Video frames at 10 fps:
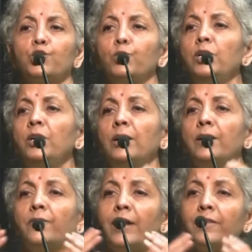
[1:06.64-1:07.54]
sure
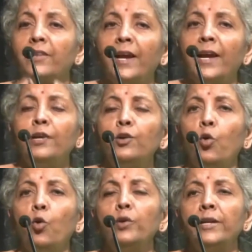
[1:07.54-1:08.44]
that they
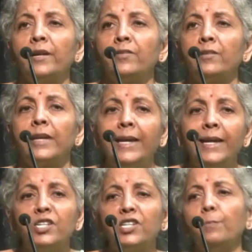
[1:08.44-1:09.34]
don't get
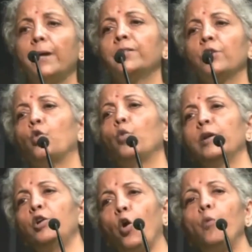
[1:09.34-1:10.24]
hit by the
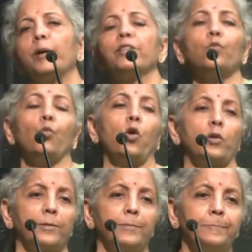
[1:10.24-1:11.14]
COVID or by the war.